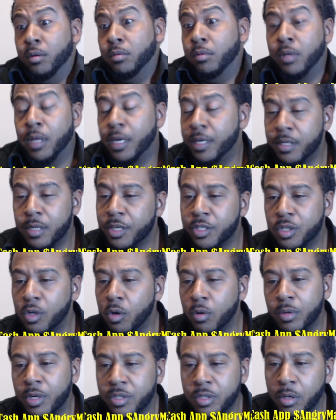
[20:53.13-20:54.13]
There's
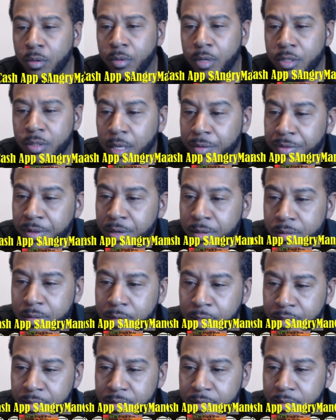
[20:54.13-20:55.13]
nothing.
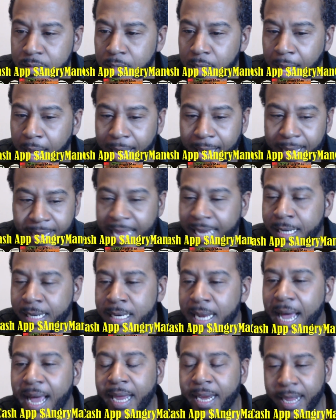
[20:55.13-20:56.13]
I can't
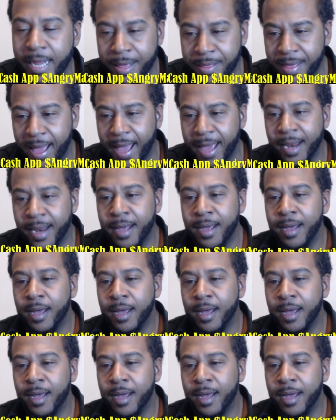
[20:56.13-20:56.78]
deny any of that.